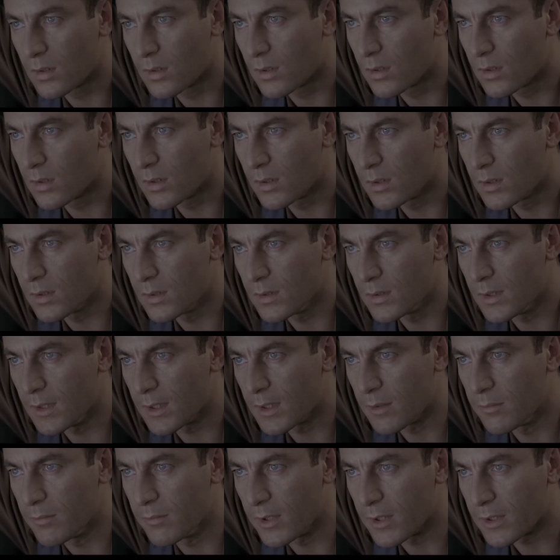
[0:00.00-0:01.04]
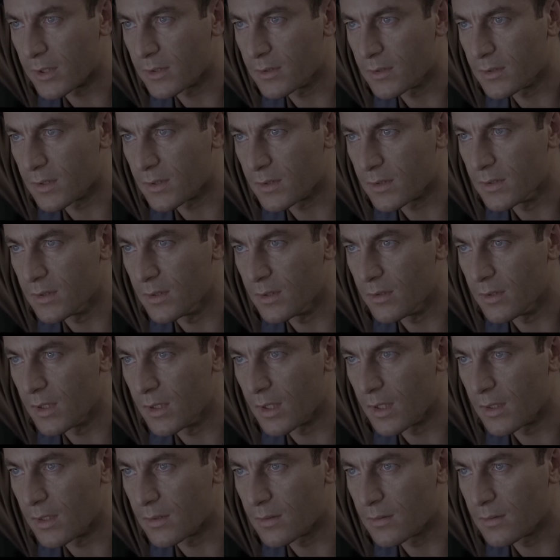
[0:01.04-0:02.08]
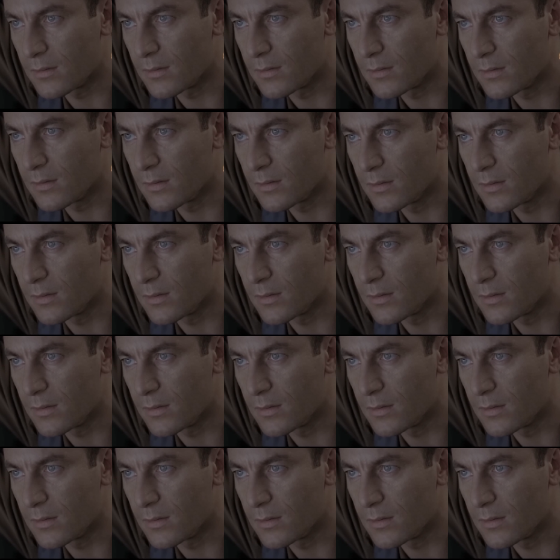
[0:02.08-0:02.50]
The depiction of fallen angels or demons